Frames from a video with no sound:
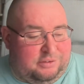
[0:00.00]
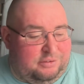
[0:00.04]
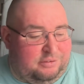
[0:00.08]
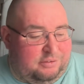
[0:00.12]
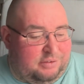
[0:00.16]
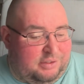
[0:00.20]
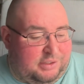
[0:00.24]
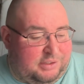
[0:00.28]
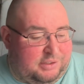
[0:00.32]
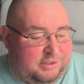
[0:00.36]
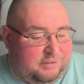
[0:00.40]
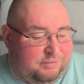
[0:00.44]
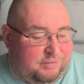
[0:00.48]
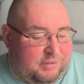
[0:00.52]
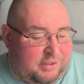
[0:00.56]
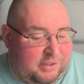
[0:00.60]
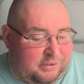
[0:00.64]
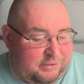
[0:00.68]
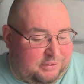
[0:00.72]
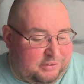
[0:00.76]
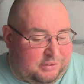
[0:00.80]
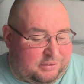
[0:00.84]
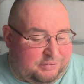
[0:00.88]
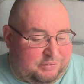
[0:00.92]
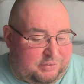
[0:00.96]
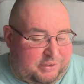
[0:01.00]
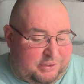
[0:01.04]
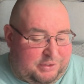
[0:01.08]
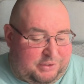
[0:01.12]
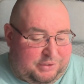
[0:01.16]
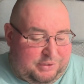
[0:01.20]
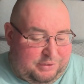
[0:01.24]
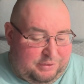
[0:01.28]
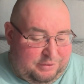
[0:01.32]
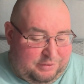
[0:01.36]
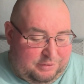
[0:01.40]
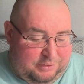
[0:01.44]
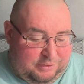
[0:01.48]
like to play on the Switch.
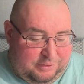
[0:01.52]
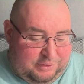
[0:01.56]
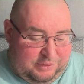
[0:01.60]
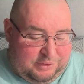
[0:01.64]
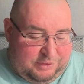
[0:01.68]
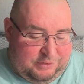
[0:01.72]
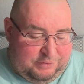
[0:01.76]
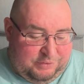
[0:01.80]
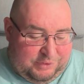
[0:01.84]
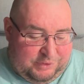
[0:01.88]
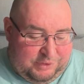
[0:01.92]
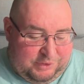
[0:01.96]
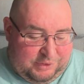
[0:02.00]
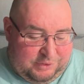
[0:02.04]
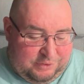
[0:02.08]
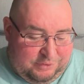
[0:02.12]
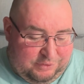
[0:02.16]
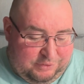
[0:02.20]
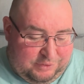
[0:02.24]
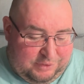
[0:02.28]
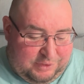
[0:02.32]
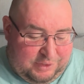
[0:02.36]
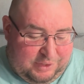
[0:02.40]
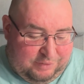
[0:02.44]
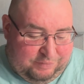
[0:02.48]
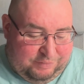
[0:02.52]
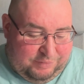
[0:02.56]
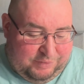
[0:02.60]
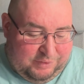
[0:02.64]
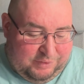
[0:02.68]
The Switch is hooked up.